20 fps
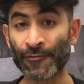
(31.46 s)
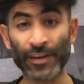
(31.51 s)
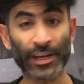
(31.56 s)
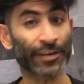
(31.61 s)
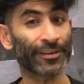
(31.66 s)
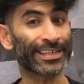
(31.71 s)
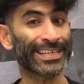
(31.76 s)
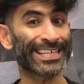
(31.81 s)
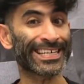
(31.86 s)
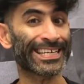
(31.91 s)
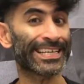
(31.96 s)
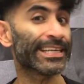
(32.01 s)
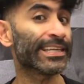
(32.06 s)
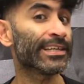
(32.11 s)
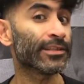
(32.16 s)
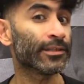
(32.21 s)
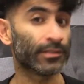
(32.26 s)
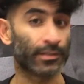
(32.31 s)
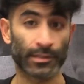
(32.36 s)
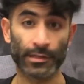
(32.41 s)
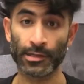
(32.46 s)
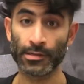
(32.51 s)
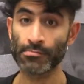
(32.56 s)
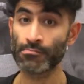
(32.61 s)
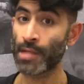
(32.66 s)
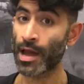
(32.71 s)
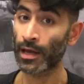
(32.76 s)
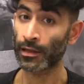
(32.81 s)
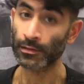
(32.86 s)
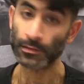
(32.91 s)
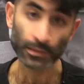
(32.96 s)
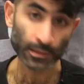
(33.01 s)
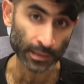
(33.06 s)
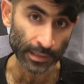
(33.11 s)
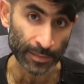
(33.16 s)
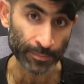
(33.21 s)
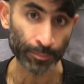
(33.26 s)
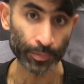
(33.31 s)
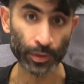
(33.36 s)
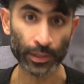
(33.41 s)
very easy and
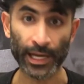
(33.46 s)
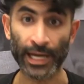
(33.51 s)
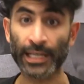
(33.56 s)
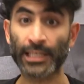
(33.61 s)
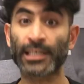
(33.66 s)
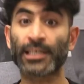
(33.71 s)
simple